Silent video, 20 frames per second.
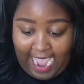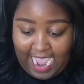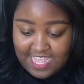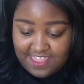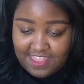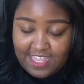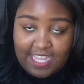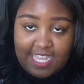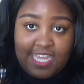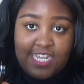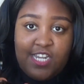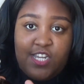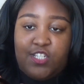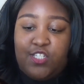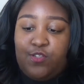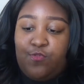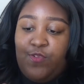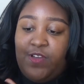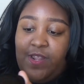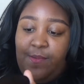I think it
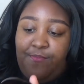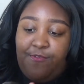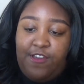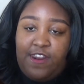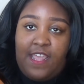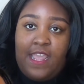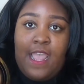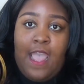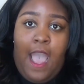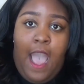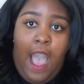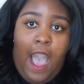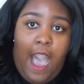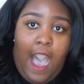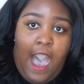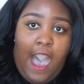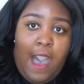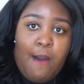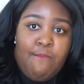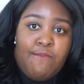looks really pretty.
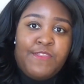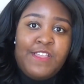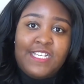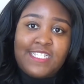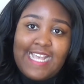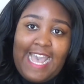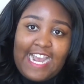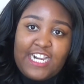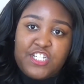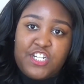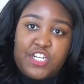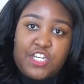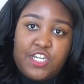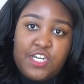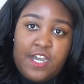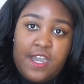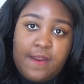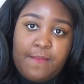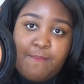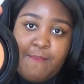This actually
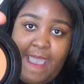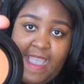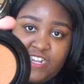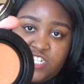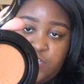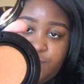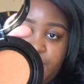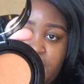could match